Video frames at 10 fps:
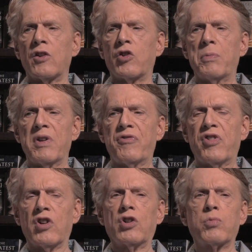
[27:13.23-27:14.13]
to be
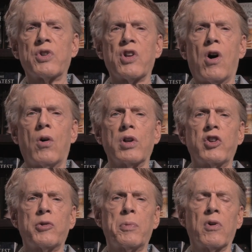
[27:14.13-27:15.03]
filled with the Holy
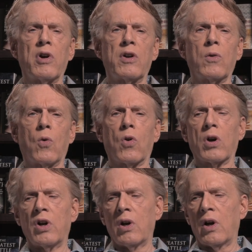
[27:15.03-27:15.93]
Spirit, or